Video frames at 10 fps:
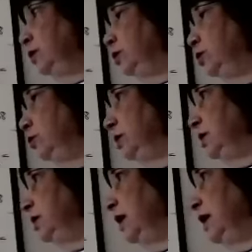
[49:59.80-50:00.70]
2
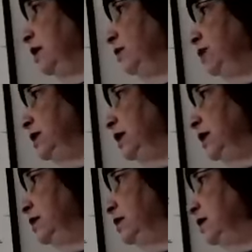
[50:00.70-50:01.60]
into negative
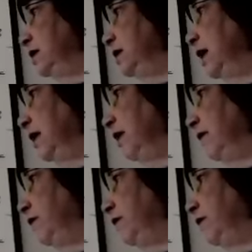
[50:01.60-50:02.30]
6 is negative